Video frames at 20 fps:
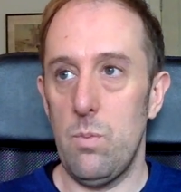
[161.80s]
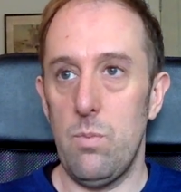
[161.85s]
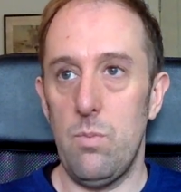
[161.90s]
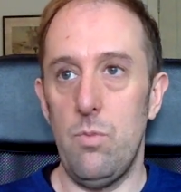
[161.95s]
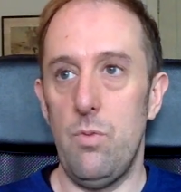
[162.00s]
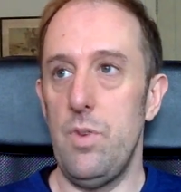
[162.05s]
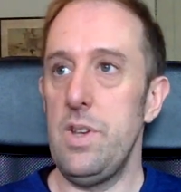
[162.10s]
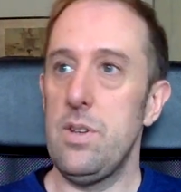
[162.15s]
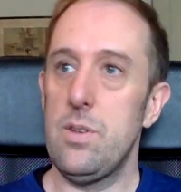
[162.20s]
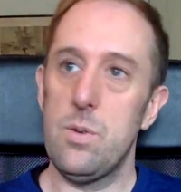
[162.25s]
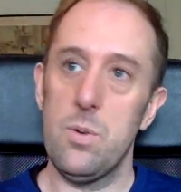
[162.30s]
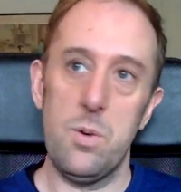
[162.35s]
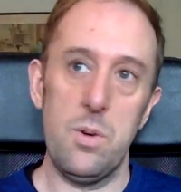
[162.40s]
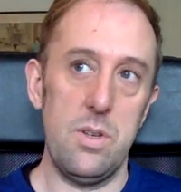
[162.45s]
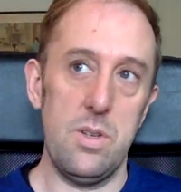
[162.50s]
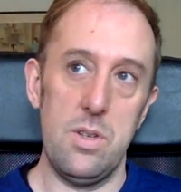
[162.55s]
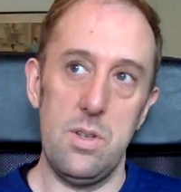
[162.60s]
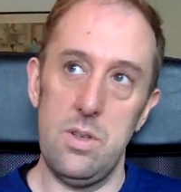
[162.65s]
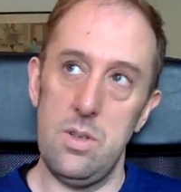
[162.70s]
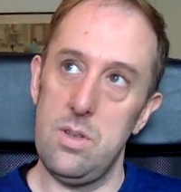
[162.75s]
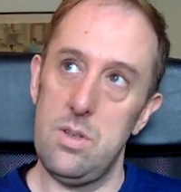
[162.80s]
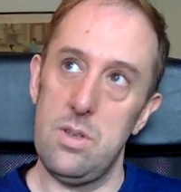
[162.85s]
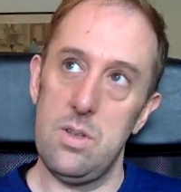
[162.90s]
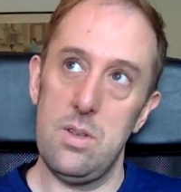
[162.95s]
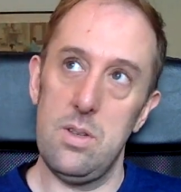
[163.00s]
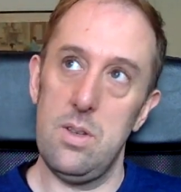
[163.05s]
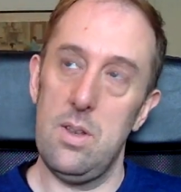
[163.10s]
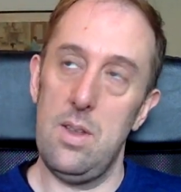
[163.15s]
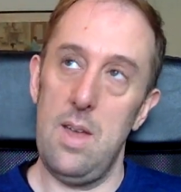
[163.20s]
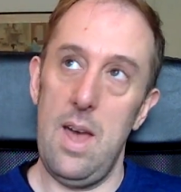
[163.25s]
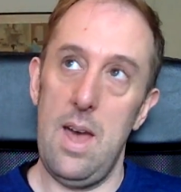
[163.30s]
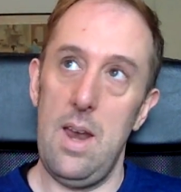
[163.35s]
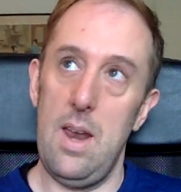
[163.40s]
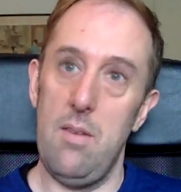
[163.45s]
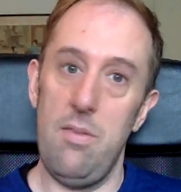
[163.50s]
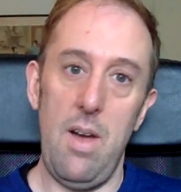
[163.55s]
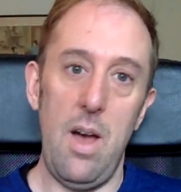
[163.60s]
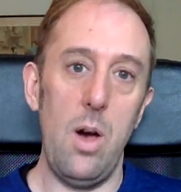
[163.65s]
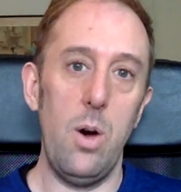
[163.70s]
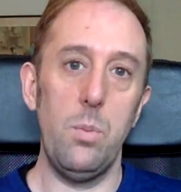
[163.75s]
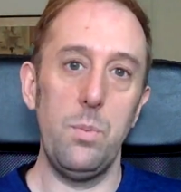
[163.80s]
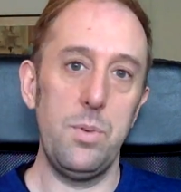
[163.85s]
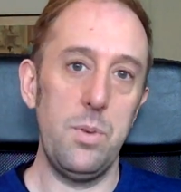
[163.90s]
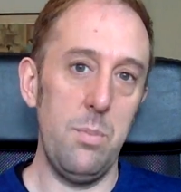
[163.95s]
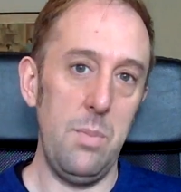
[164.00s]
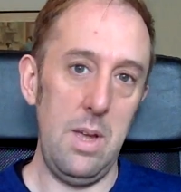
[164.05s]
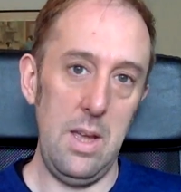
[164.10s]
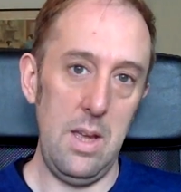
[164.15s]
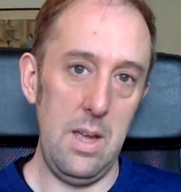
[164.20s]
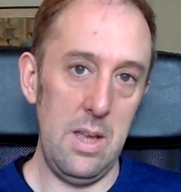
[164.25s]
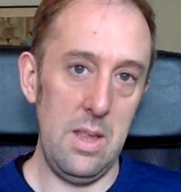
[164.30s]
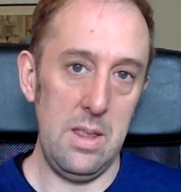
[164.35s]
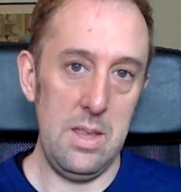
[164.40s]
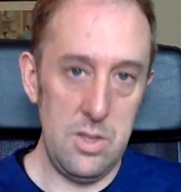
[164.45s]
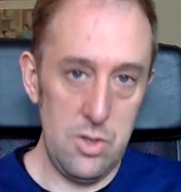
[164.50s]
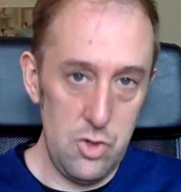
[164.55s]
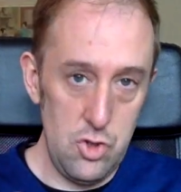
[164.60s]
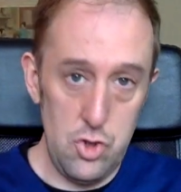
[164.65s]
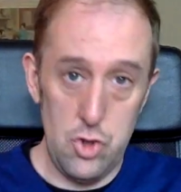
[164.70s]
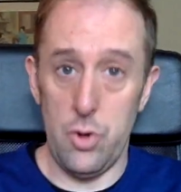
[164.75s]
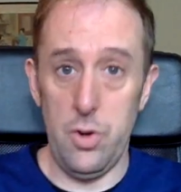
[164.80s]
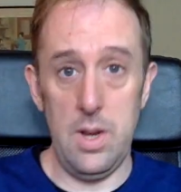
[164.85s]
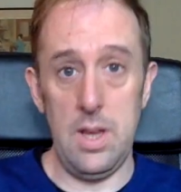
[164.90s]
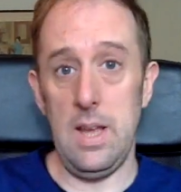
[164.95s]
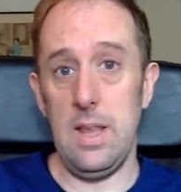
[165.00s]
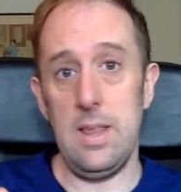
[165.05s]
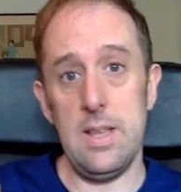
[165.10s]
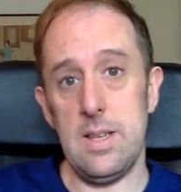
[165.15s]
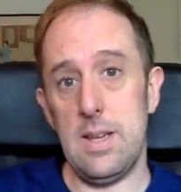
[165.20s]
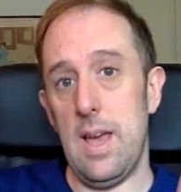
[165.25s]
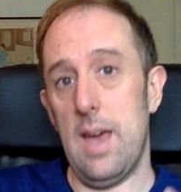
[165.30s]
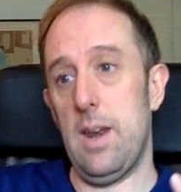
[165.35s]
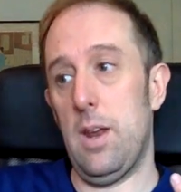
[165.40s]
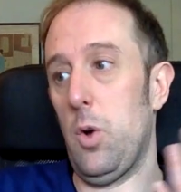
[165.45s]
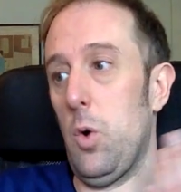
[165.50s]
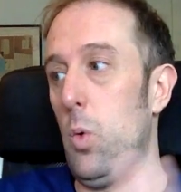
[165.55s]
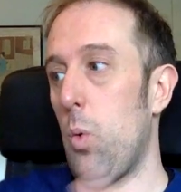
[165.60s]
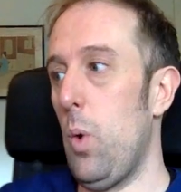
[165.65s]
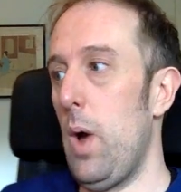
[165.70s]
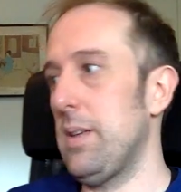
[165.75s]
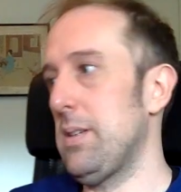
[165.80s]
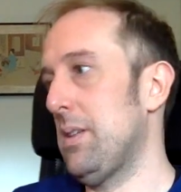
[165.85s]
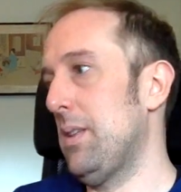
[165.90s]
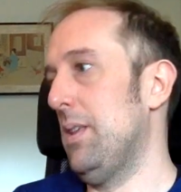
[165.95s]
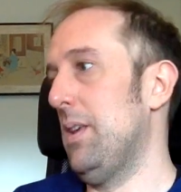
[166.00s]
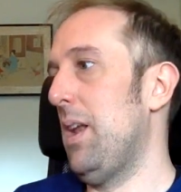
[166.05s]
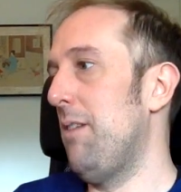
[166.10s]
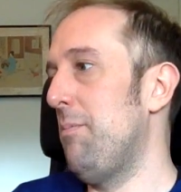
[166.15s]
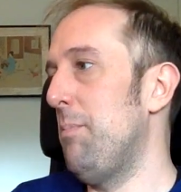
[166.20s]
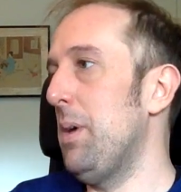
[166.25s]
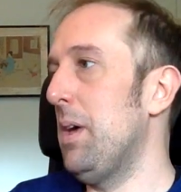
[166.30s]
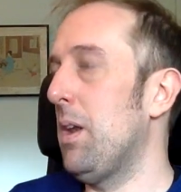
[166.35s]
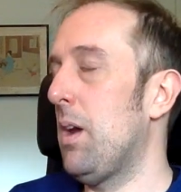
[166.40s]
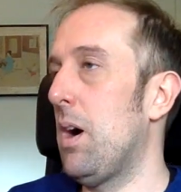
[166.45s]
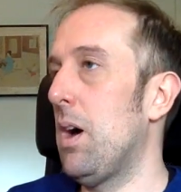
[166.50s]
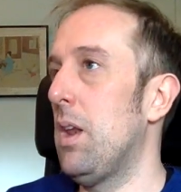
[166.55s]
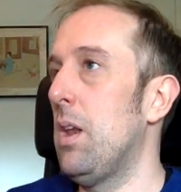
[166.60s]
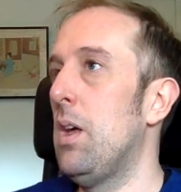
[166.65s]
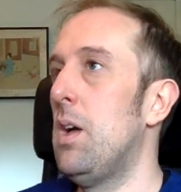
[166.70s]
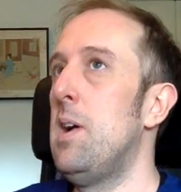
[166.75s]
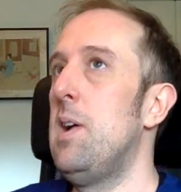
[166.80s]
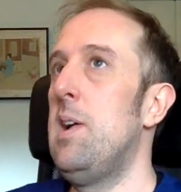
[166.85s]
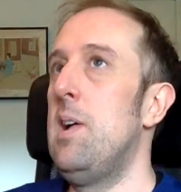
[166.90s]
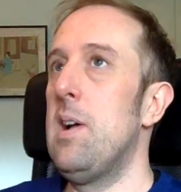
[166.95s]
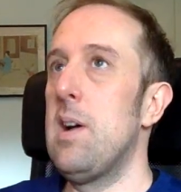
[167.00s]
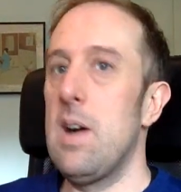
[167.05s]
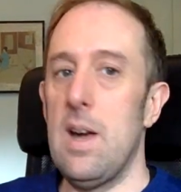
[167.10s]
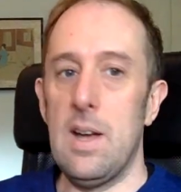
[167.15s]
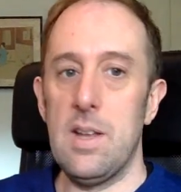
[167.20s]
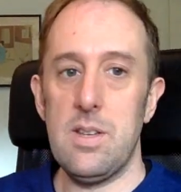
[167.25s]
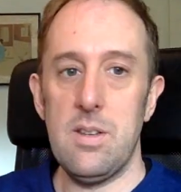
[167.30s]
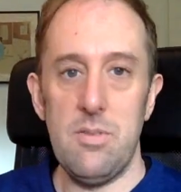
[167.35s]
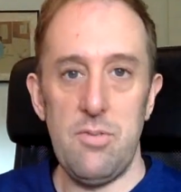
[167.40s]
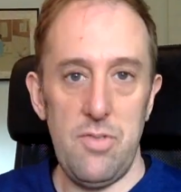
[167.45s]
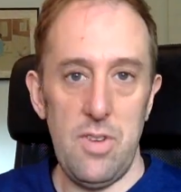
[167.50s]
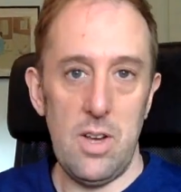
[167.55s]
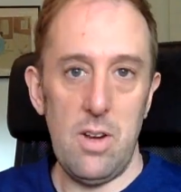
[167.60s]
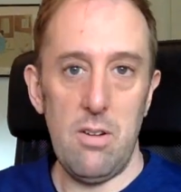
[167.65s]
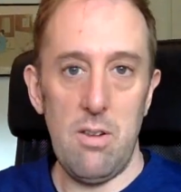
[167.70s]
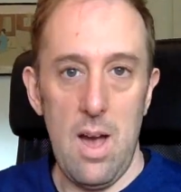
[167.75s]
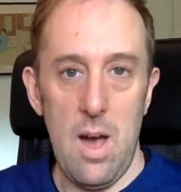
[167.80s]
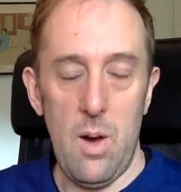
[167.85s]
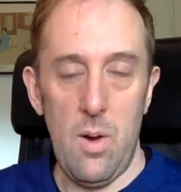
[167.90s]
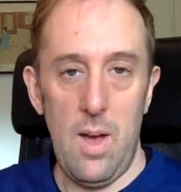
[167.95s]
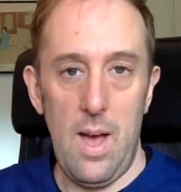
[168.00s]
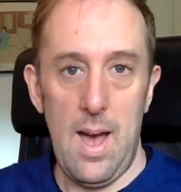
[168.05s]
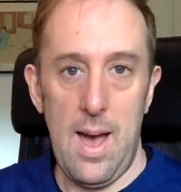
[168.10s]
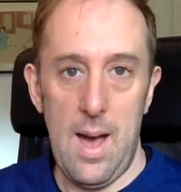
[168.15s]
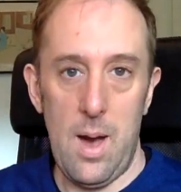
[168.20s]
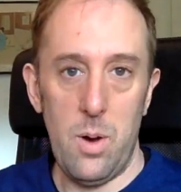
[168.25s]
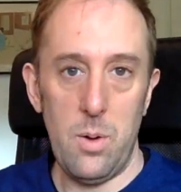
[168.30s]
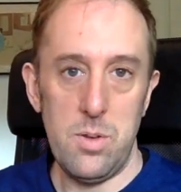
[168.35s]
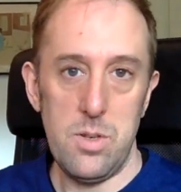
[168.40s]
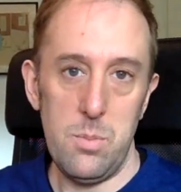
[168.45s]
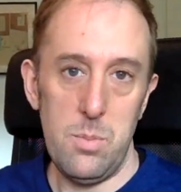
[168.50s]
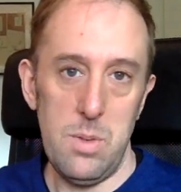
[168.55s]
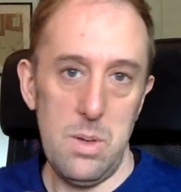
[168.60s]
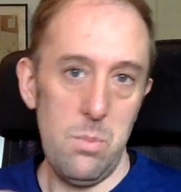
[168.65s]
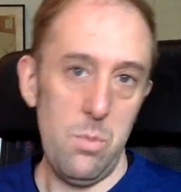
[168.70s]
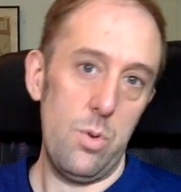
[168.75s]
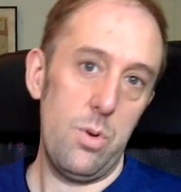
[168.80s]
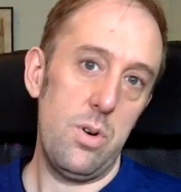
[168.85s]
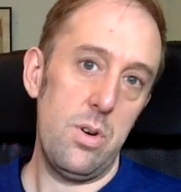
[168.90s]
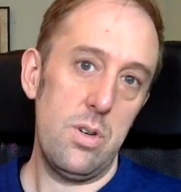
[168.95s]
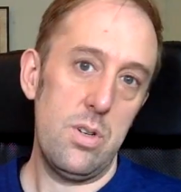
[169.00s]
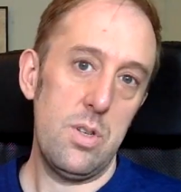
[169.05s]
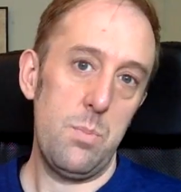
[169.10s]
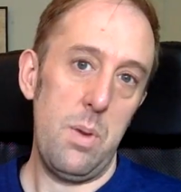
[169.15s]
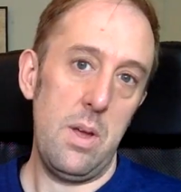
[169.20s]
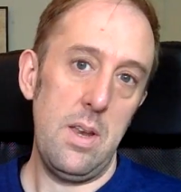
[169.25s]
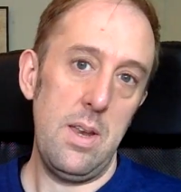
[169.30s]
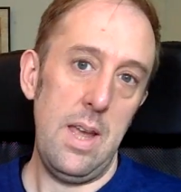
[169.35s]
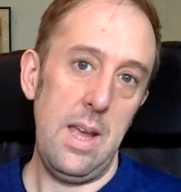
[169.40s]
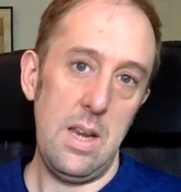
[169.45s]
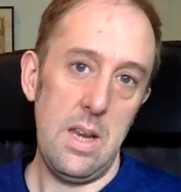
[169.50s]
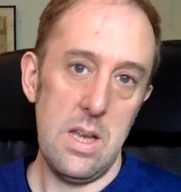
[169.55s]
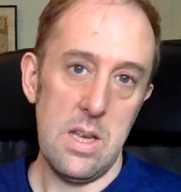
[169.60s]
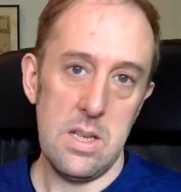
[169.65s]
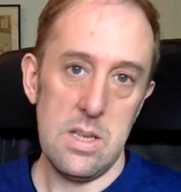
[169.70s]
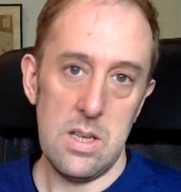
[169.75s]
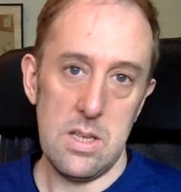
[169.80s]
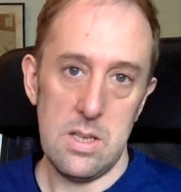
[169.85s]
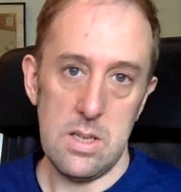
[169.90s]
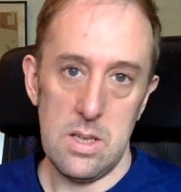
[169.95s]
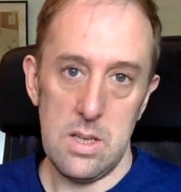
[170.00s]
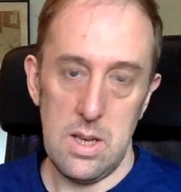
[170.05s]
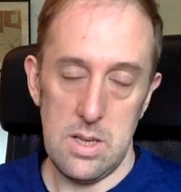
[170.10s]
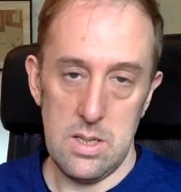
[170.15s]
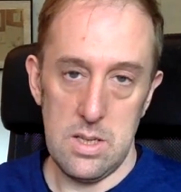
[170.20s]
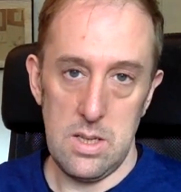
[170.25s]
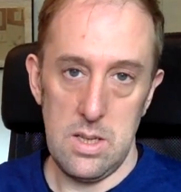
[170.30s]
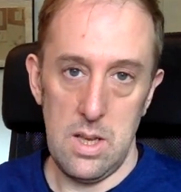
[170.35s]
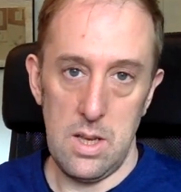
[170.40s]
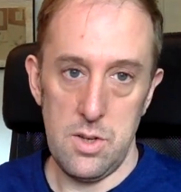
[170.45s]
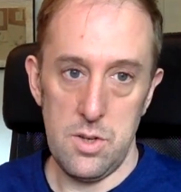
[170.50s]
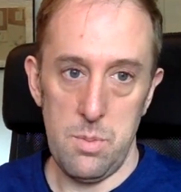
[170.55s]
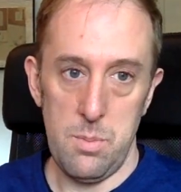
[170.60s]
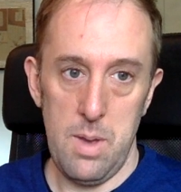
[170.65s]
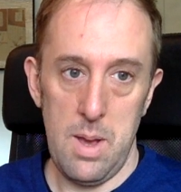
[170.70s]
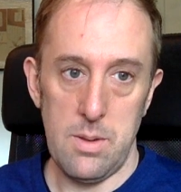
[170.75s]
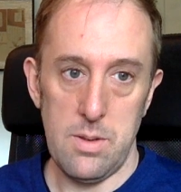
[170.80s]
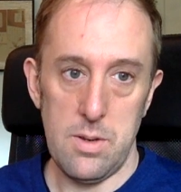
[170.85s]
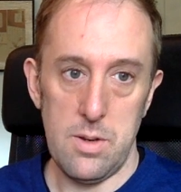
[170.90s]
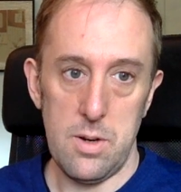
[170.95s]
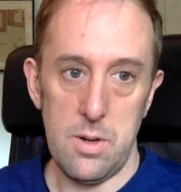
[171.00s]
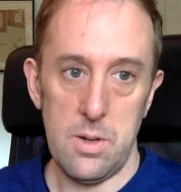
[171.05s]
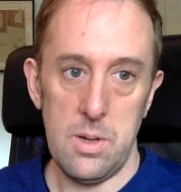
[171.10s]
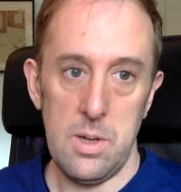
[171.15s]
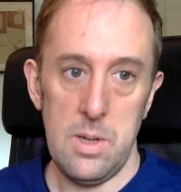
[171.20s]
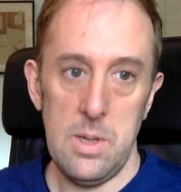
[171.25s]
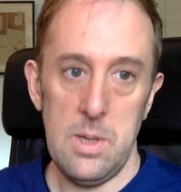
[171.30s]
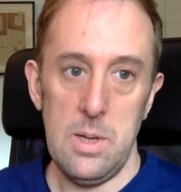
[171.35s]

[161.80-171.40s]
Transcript: resources that have helped me in this journey, in this kind of quest that I've been on to figure out how to be more spontaneous as a dungeon master.